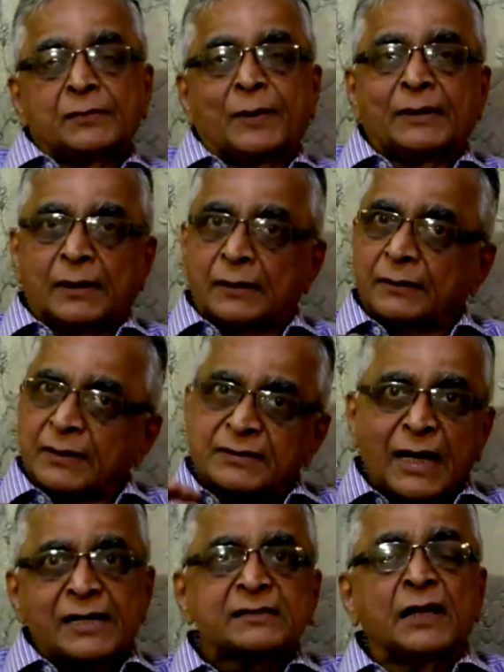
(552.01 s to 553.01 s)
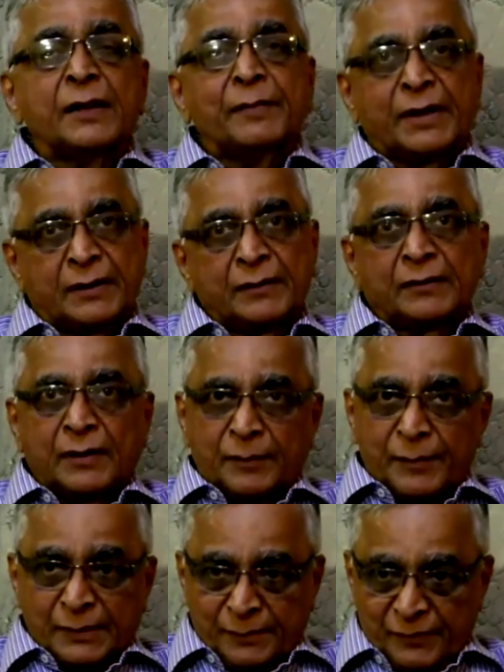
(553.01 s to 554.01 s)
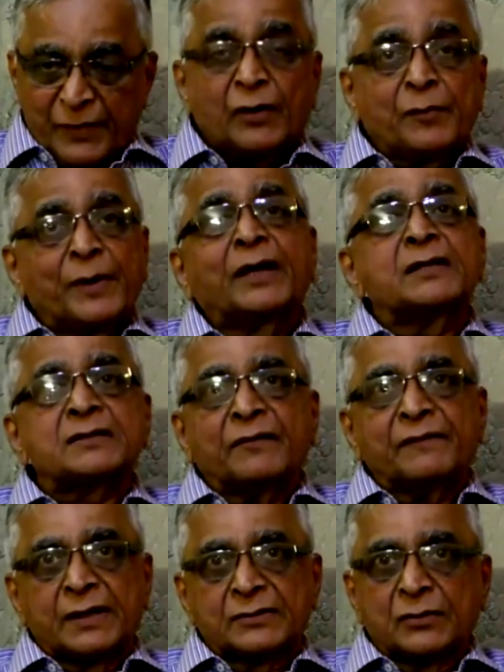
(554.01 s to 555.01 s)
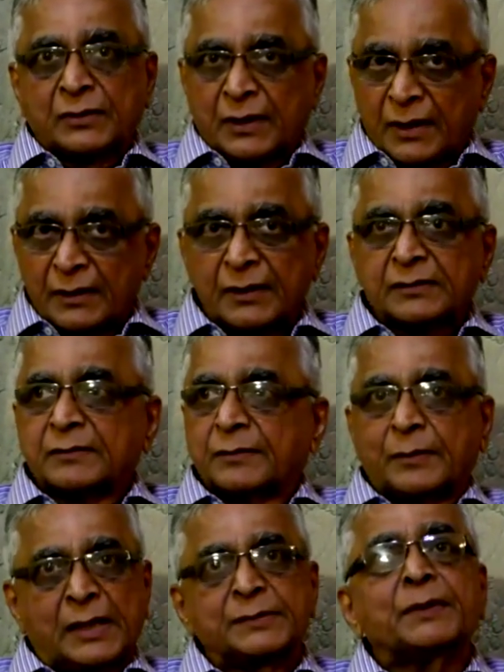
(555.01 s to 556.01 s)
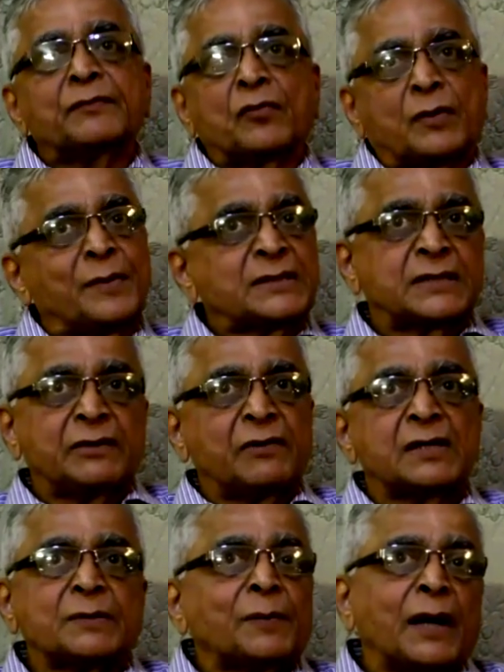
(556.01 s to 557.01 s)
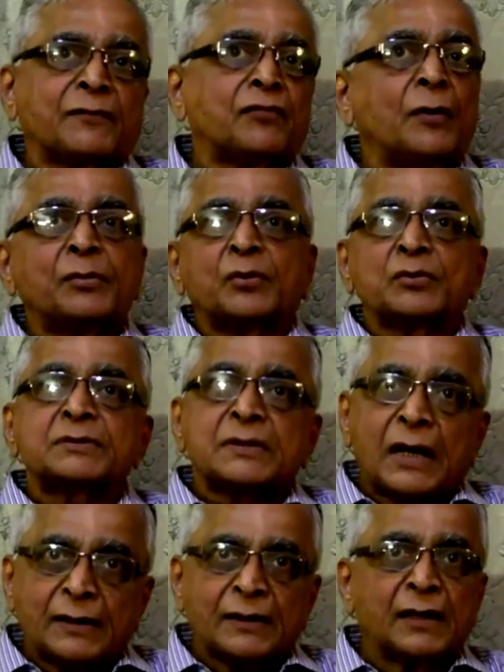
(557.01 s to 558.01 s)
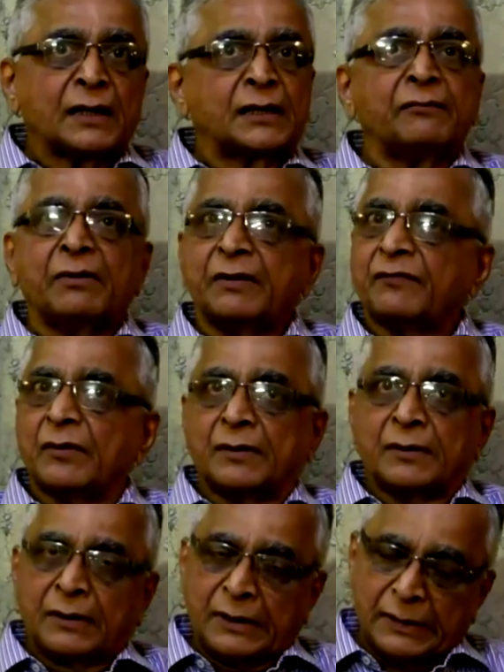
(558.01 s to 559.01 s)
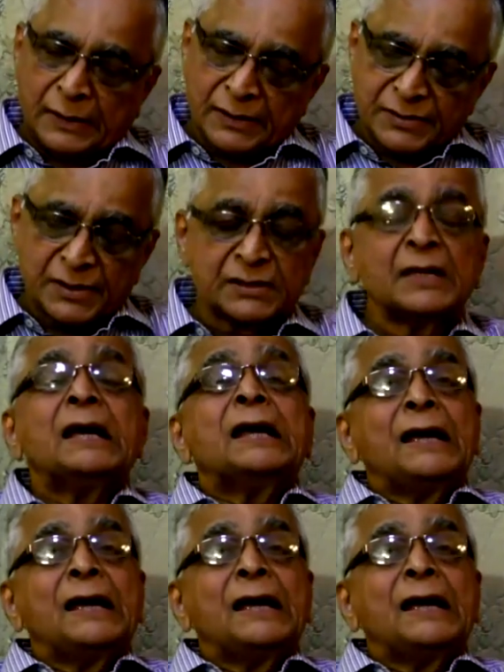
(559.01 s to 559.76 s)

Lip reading: But the sky is the limit, but we have to begin somewhere. So Thane Management Forum has given us a platform to start that activity for industries.